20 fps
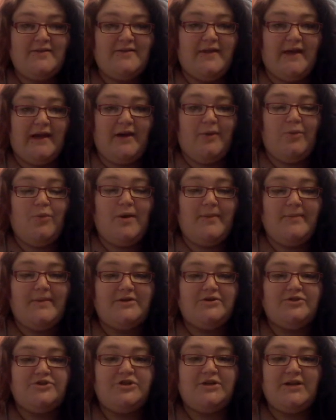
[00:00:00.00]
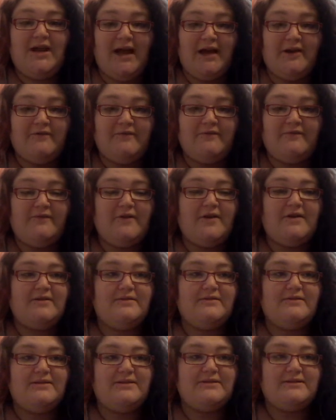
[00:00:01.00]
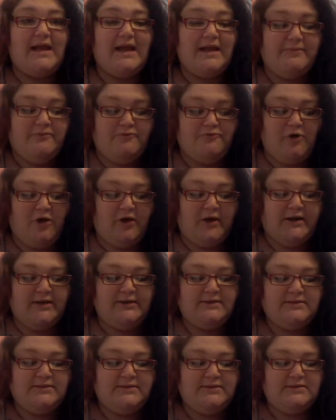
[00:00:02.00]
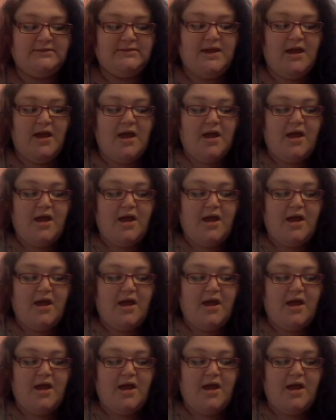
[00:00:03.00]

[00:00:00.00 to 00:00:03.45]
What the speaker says: that women should have the same rights,